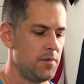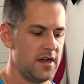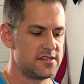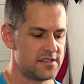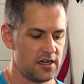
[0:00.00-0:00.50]

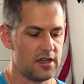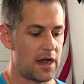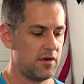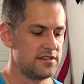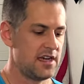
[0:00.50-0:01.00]
But still,
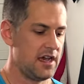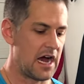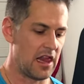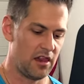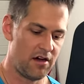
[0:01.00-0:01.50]
I would say
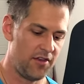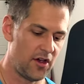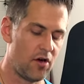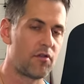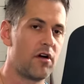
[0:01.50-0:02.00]
I love
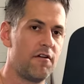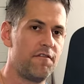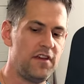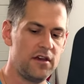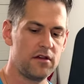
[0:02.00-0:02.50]
the overall
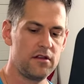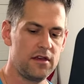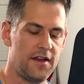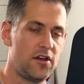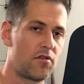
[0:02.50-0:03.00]
feel
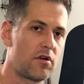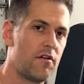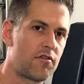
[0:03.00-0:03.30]
and the overall